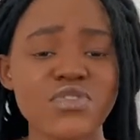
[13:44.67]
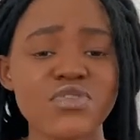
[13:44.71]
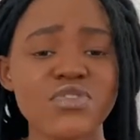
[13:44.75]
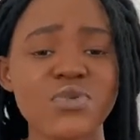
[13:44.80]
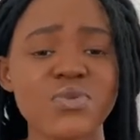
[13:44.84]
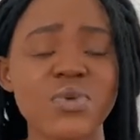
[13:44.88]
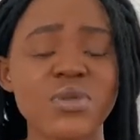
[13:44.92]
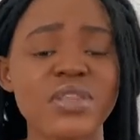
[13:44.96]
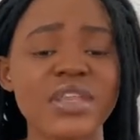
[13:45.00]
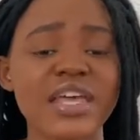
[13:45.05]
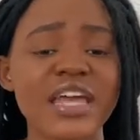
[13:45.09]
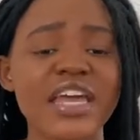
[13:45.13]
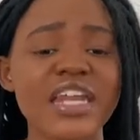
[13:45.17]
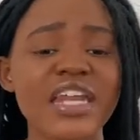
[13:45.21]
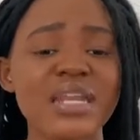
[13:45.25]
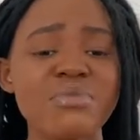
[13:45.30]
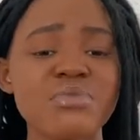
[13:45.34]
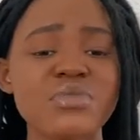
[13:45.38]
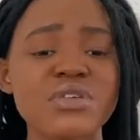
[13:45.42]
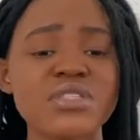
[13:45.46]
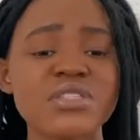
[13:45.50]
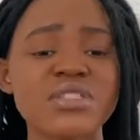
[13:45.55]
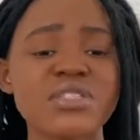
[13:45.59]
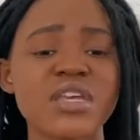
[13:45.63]
even when the
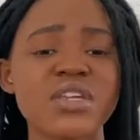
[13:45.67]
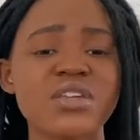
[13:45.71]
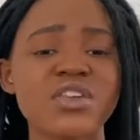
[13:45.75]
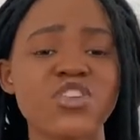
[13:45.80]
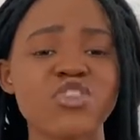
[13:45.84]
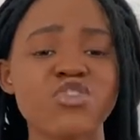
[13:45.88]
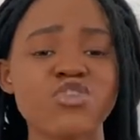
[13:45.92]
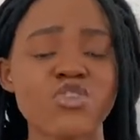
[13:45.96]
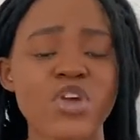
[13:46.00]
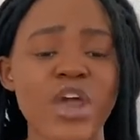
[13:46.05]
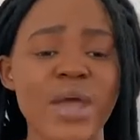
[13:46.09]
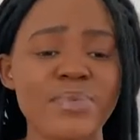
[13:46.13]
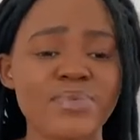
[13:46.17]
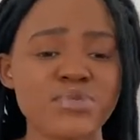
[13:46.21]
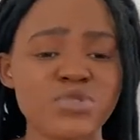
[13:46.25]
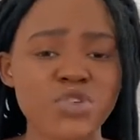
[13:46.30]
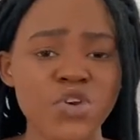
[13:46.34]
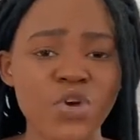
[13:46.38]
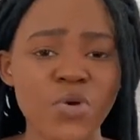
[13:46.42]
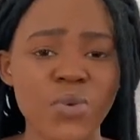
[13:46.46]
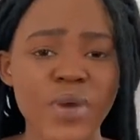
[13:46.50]
enemy is sending traps your